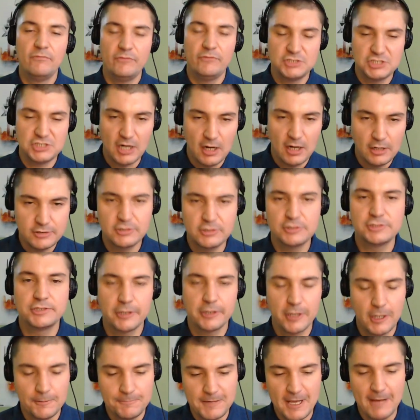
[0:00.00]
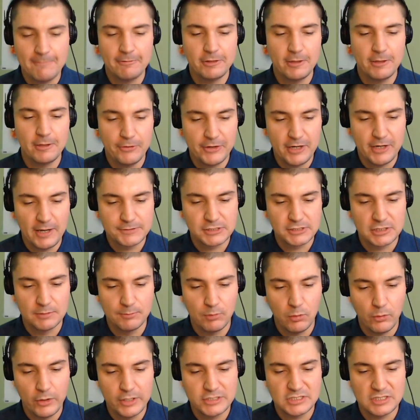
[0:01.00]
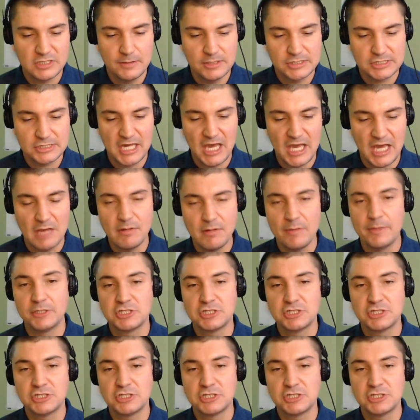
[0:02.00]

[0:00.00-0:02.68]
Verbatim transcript: The Chargers are going to be able to put up some points in this game,